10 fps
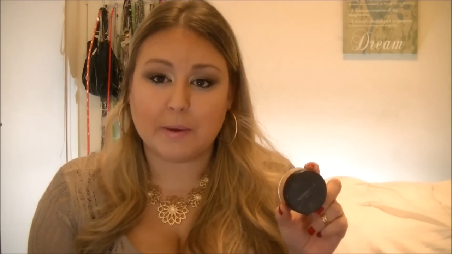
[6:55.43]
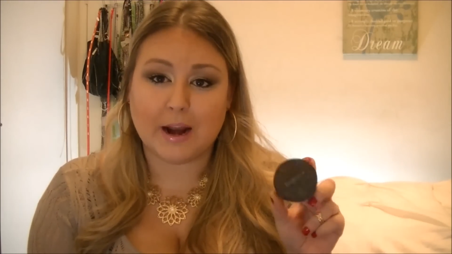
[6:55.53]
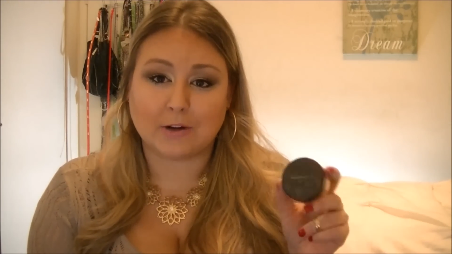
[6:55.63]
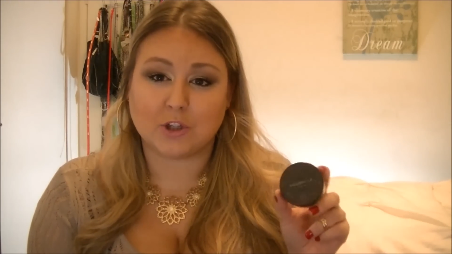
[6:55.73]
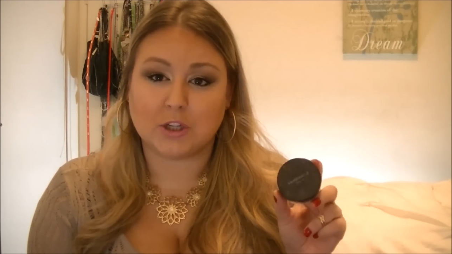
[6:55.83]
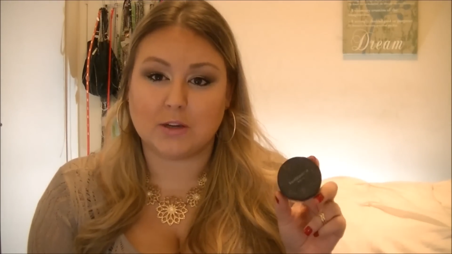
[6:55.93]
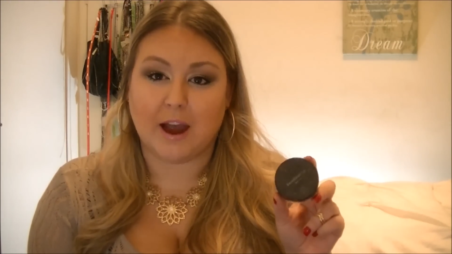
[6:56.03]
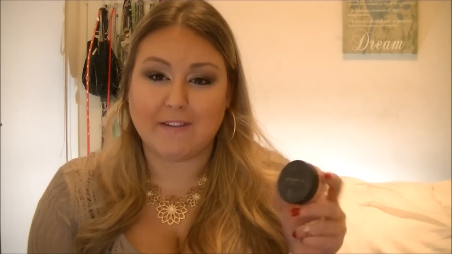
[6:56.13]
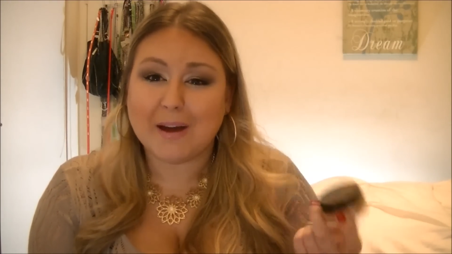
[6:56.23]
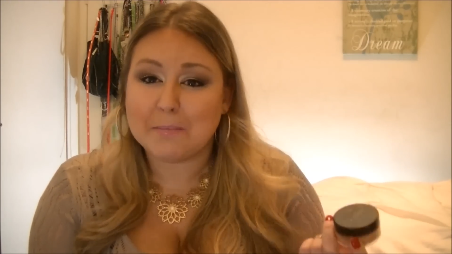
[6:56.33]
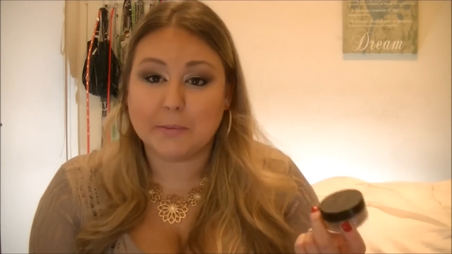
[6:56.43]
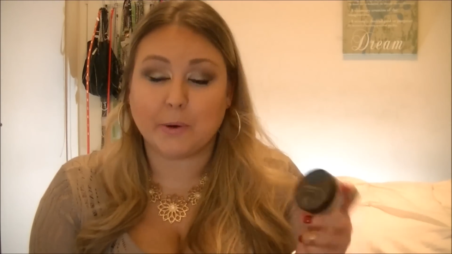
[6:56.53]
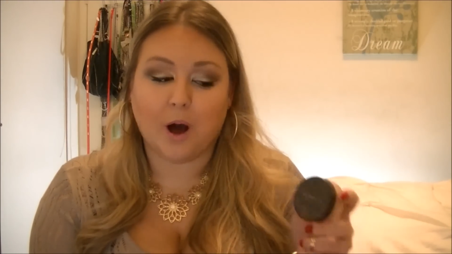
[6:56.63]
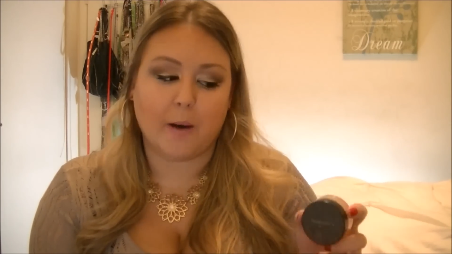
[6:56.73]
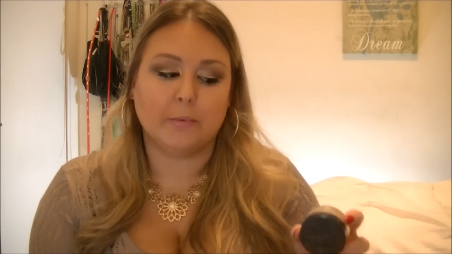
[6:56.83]
It actually, I've had
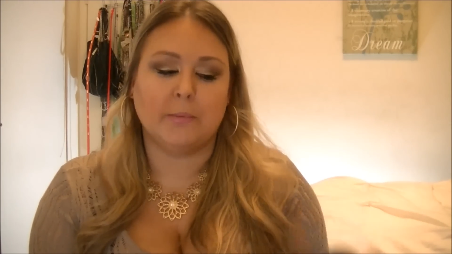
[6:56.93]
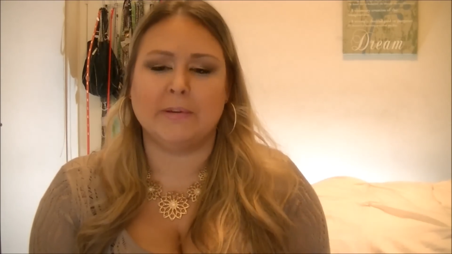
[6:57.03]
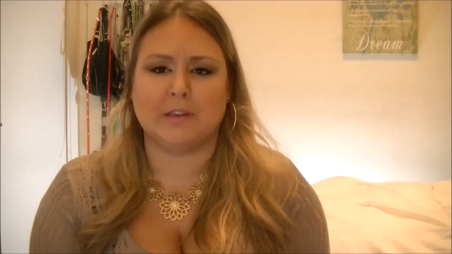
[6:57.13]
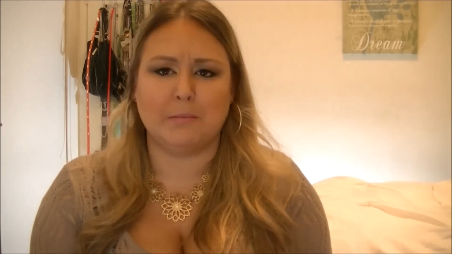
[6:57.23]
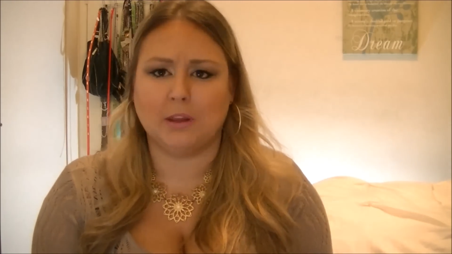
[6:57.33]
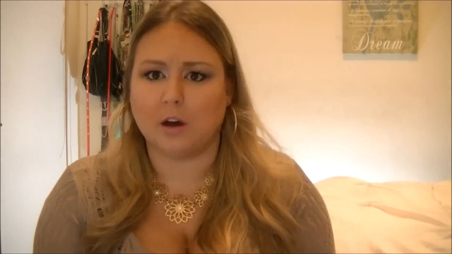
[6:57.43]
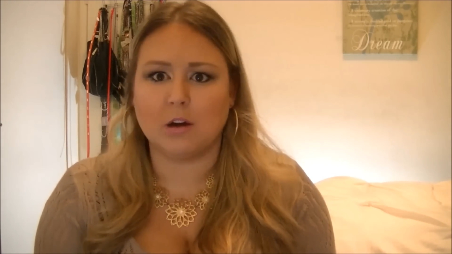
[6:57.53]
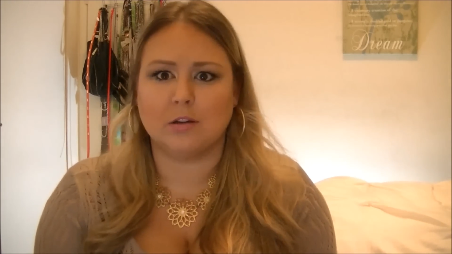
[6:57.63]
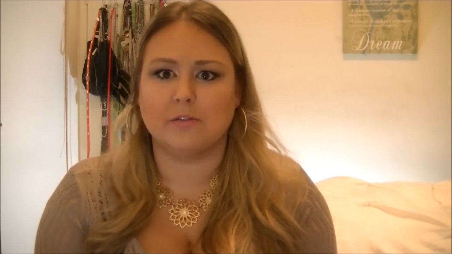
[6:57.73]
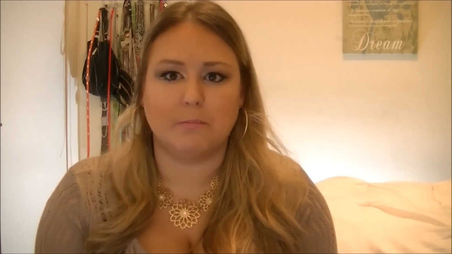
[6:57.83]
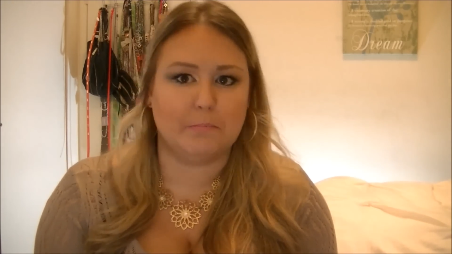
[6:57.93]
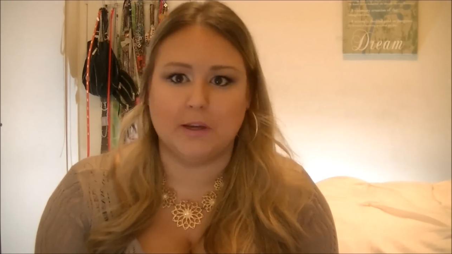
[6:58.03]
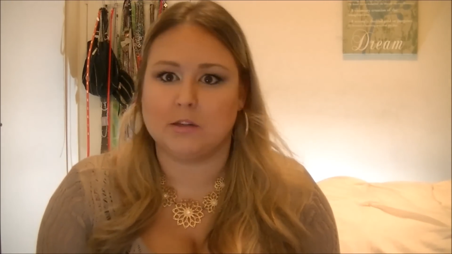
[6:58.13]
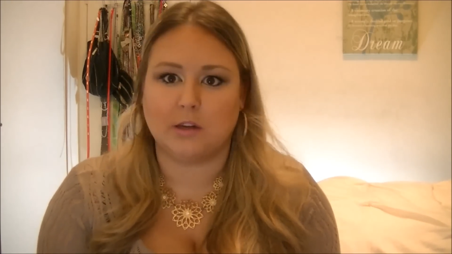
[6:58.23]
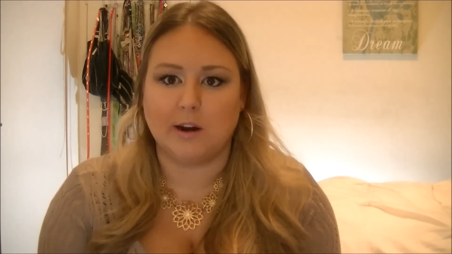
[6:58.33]
people compliment my skin and be like, oh, you have the
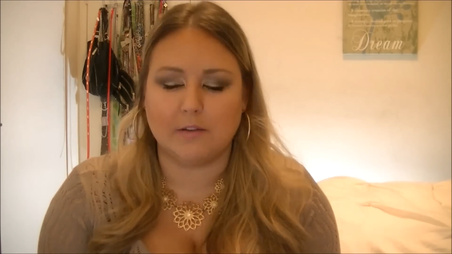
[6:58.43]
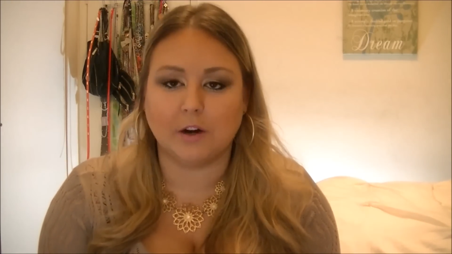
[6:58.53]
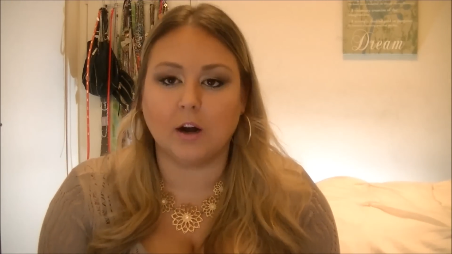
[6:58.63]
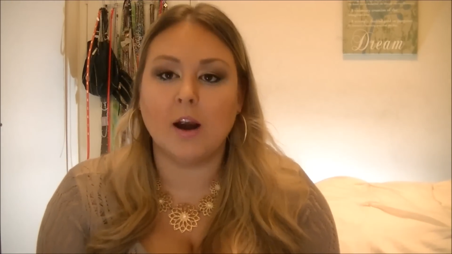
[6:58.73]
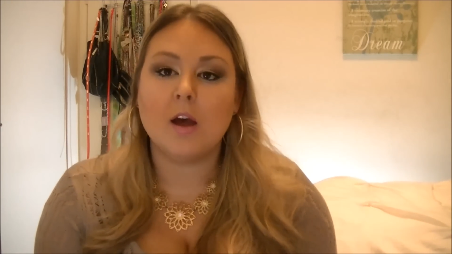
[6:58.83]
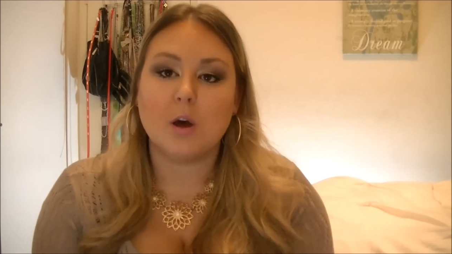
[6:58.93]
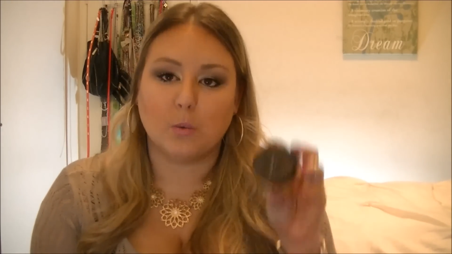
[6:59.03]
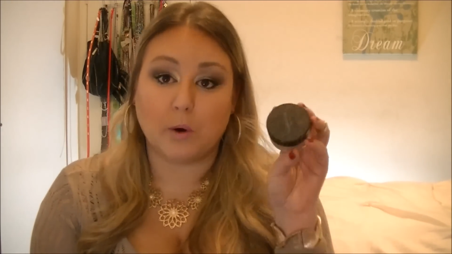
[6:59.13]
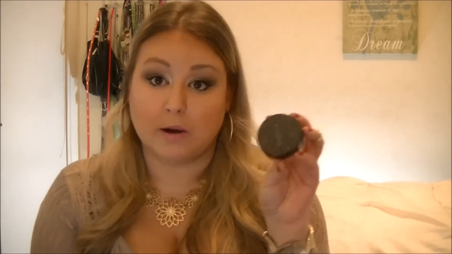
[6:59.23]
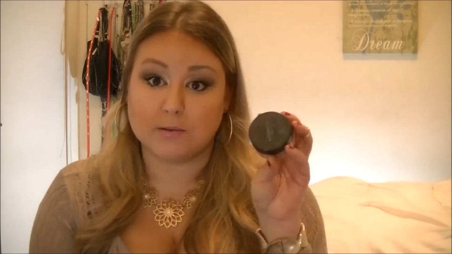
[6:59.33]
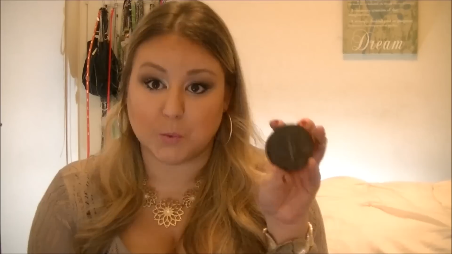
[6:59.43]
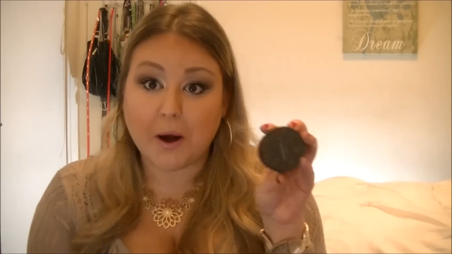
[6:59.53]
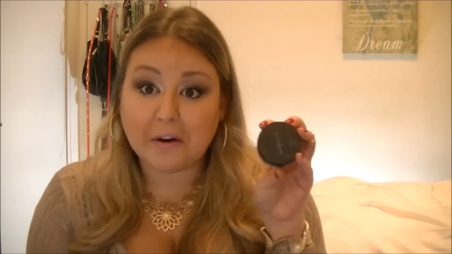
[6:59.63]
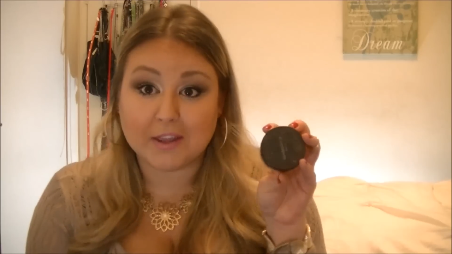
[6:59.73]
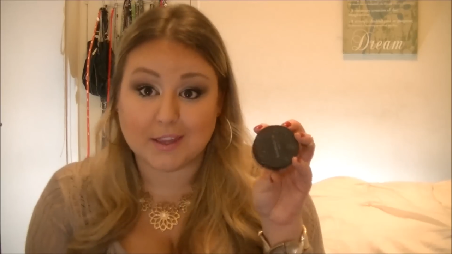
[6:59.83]
best skin ever when I was
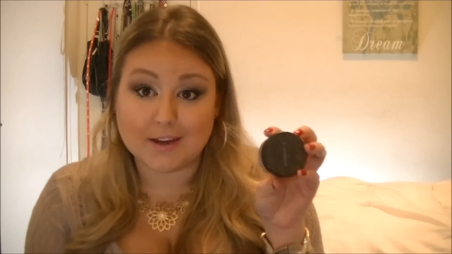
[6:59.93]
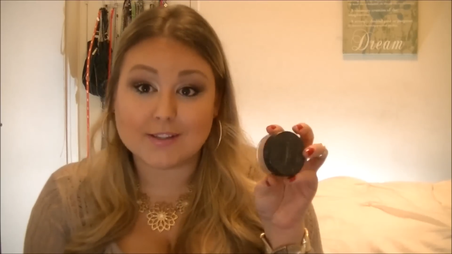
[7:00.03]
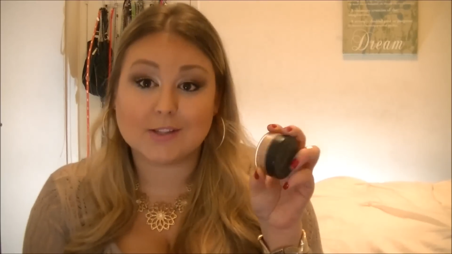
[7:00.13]
wearing this.